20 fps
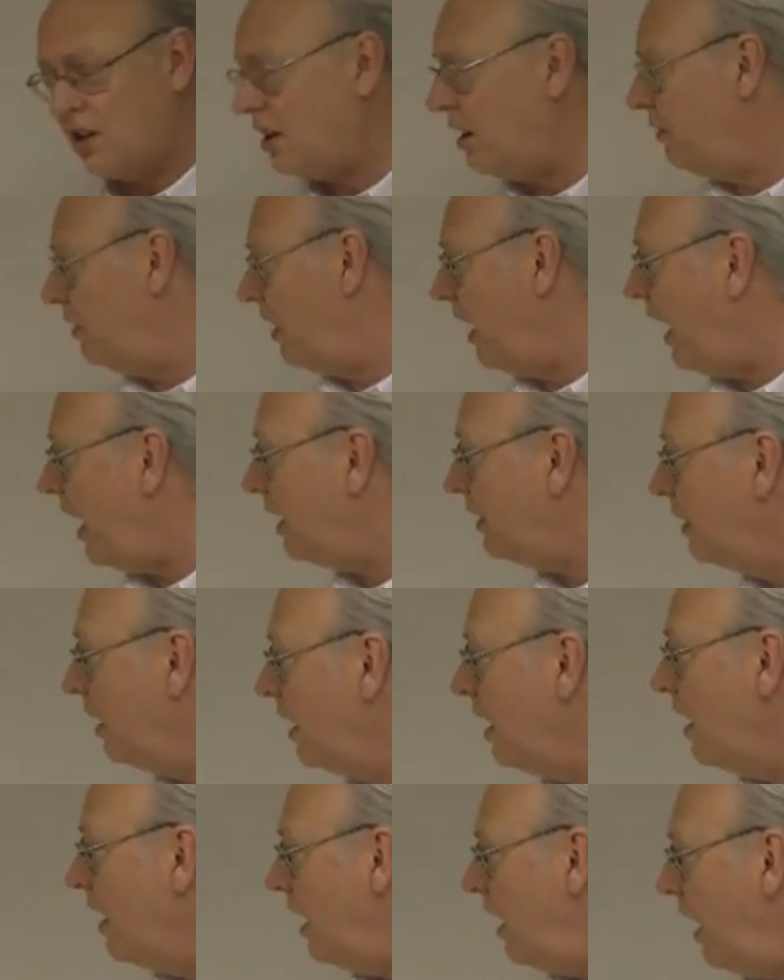to cover that.
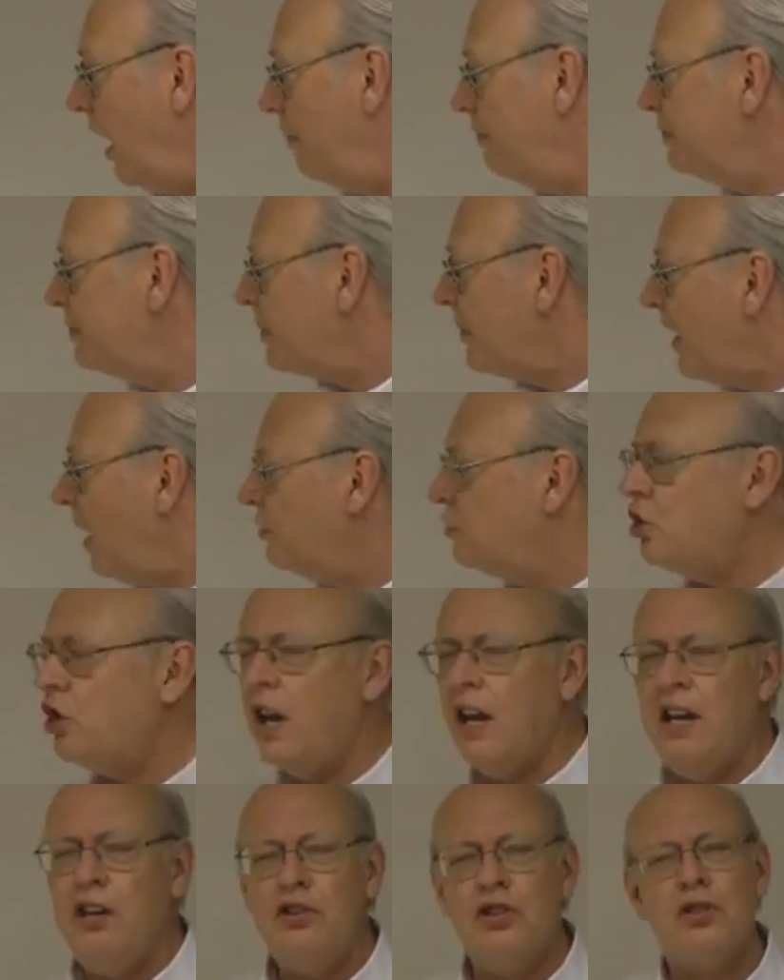Um,
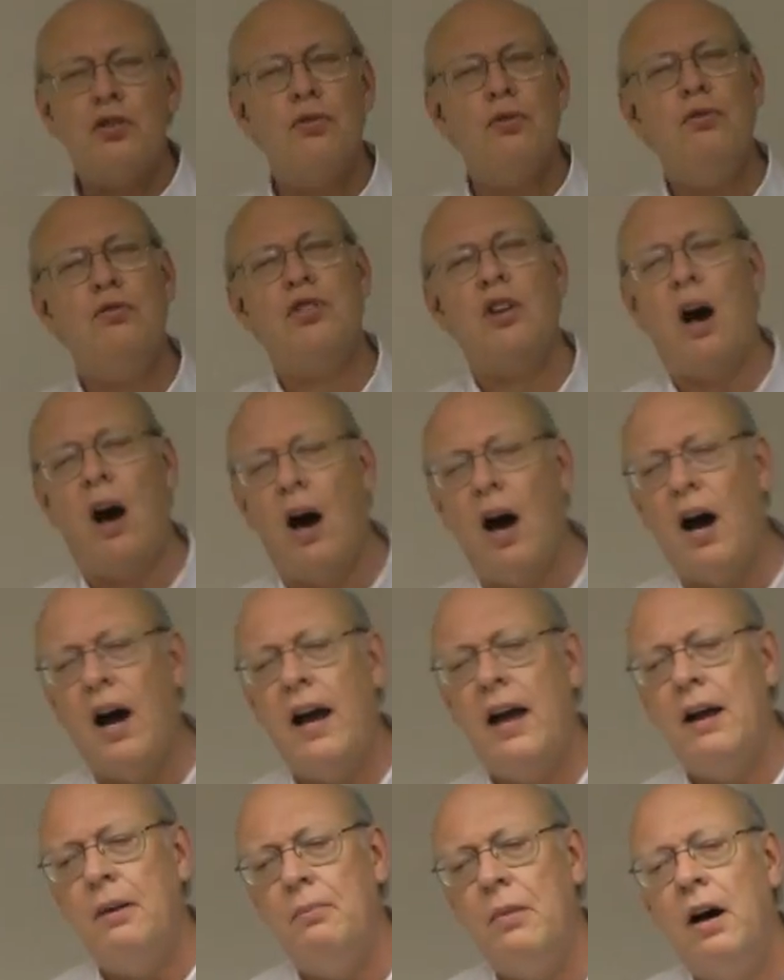change through
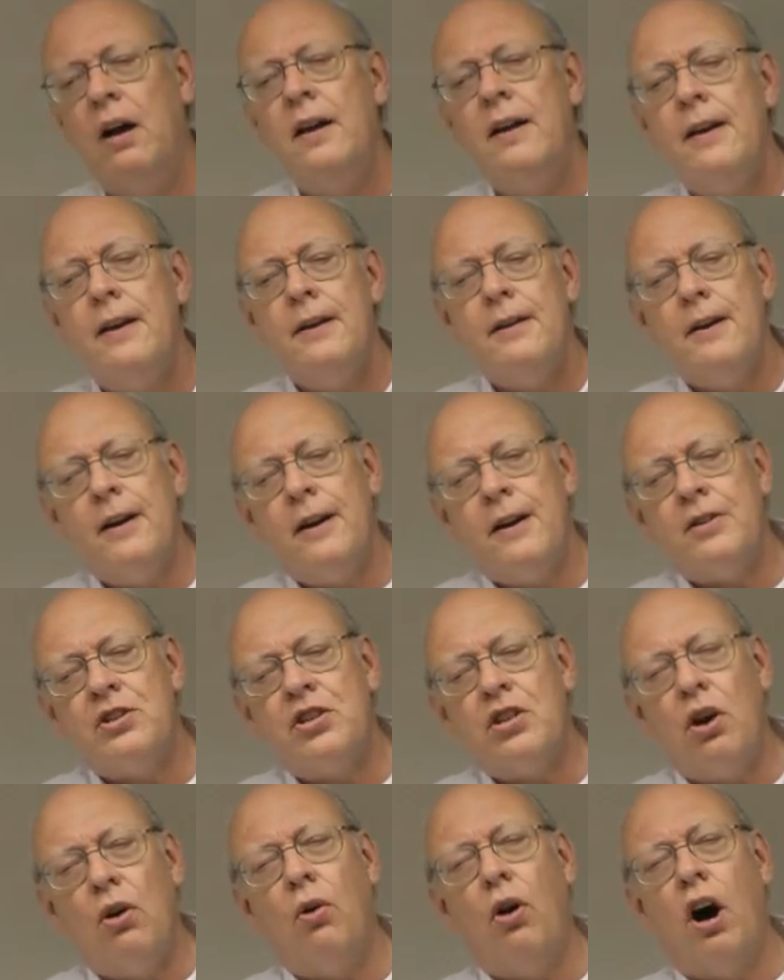time uh,
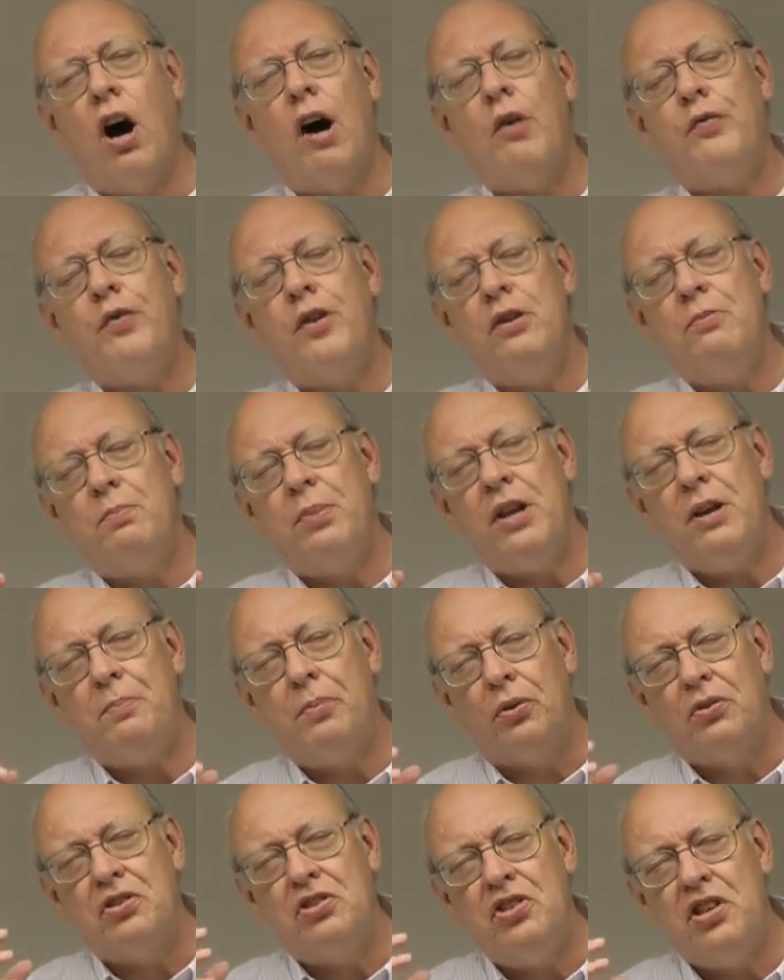so often
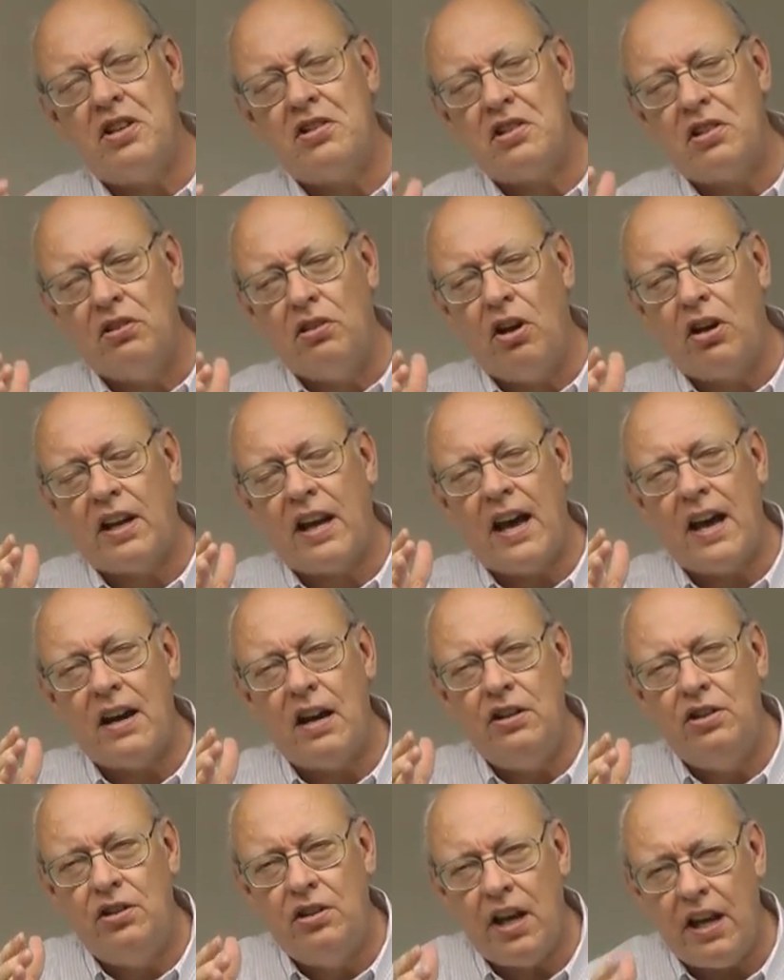people just look at
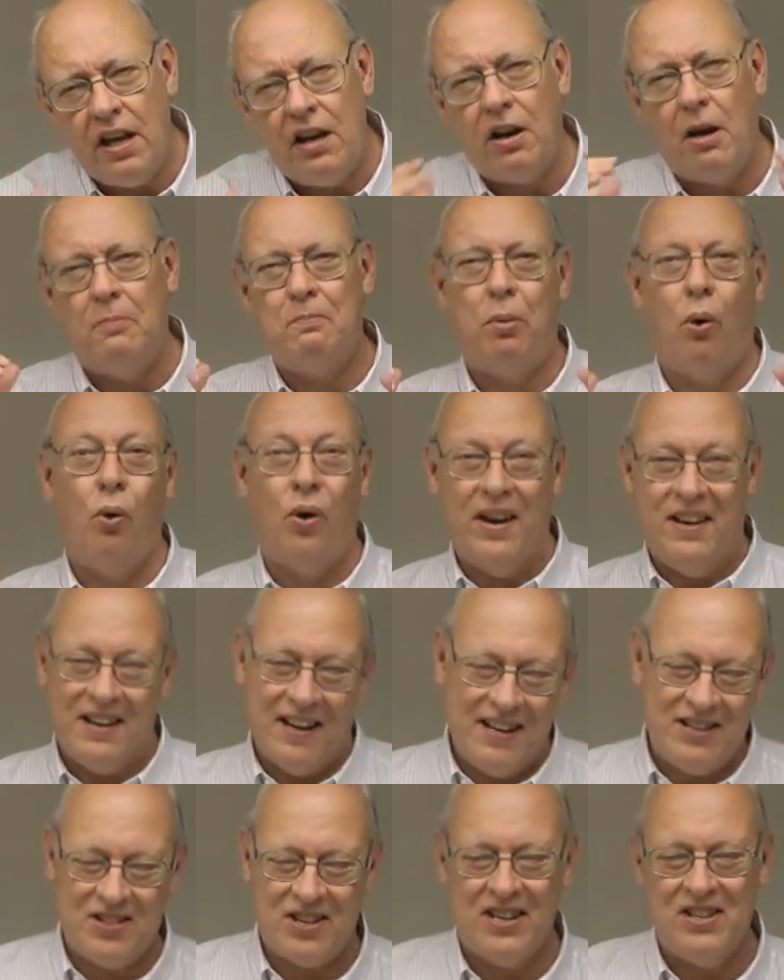a data point,
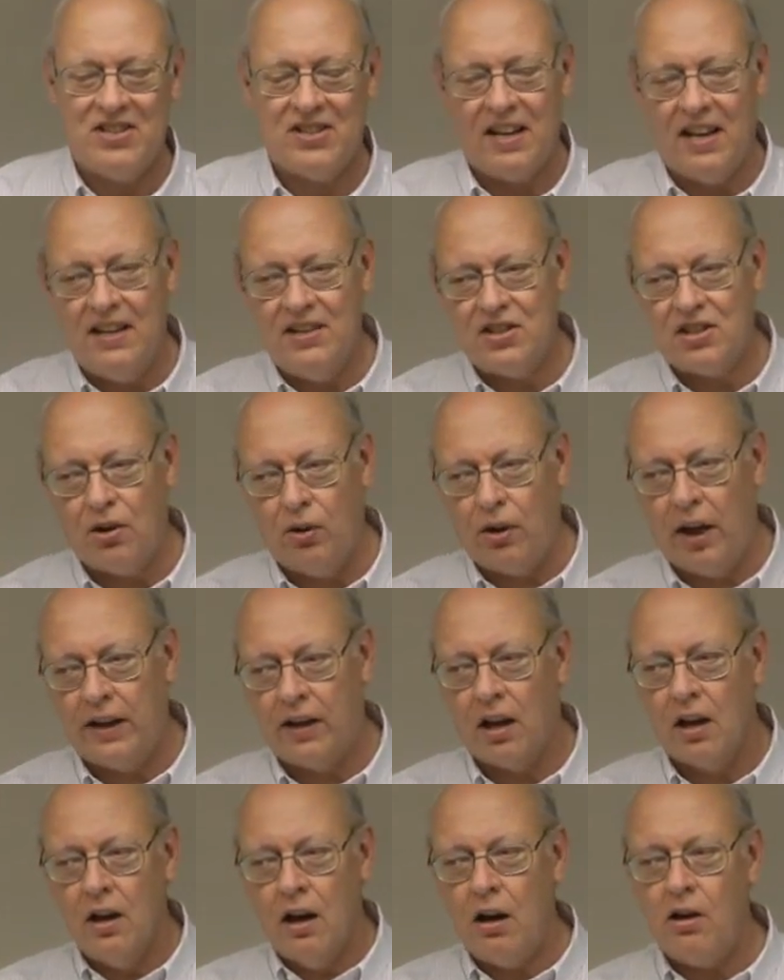as they say. So,
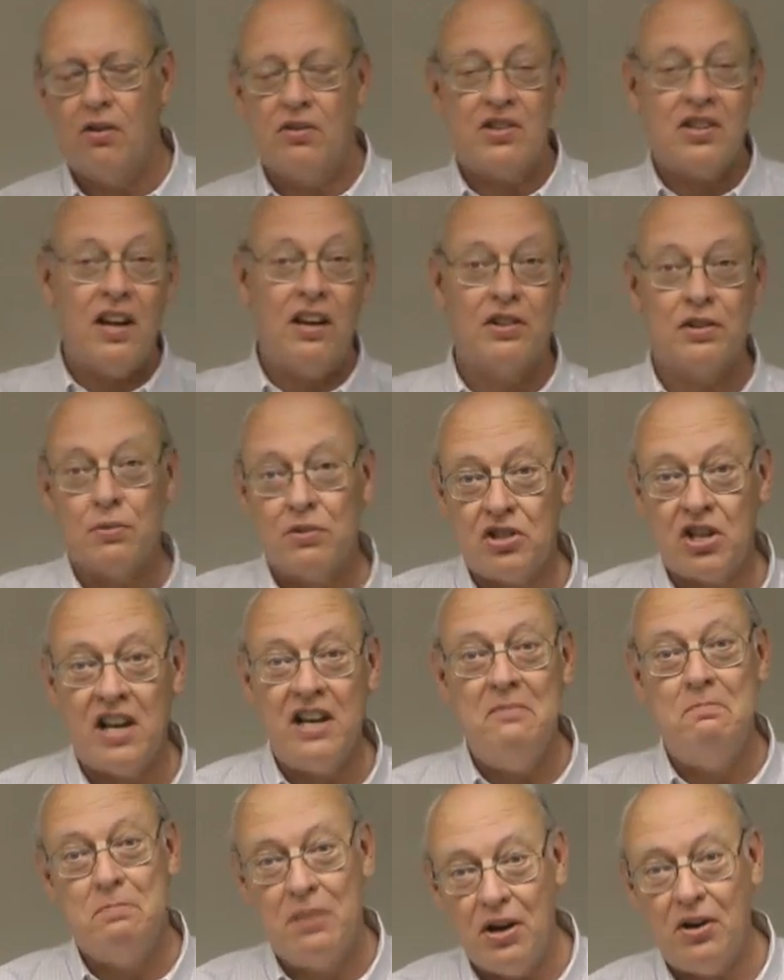like, oh, sales were
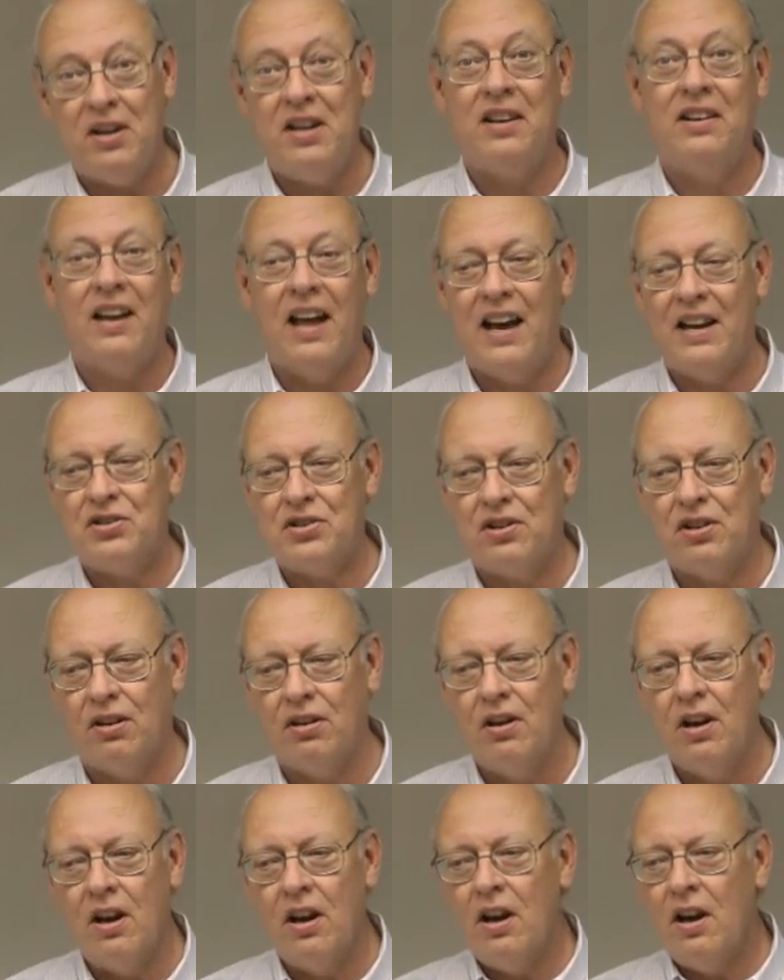10 billion last
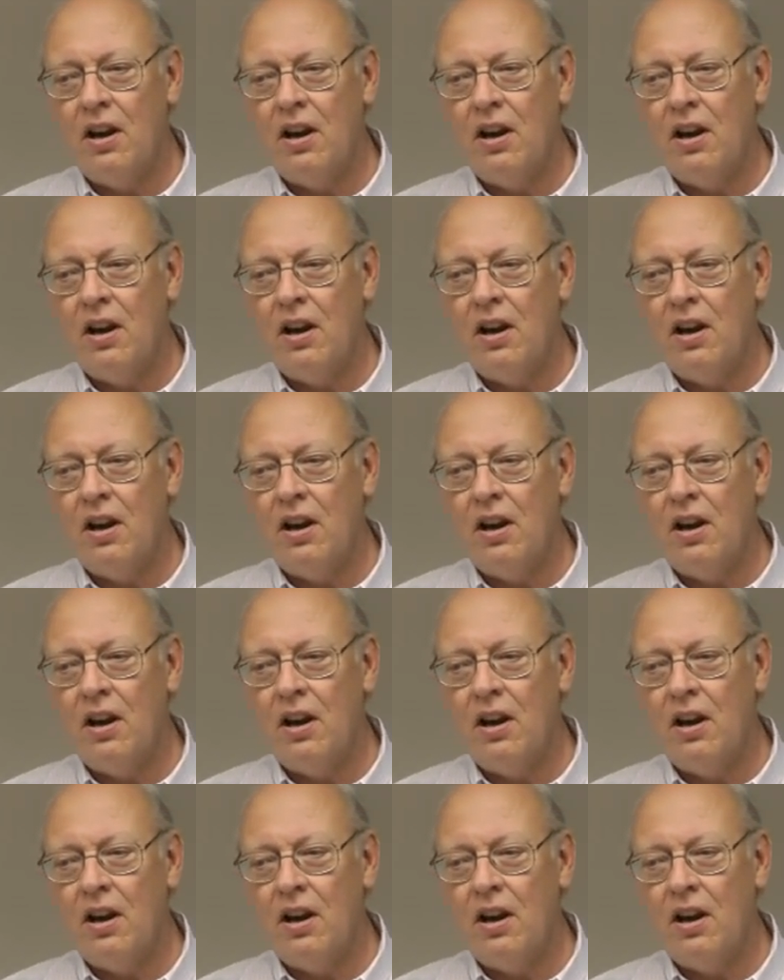year.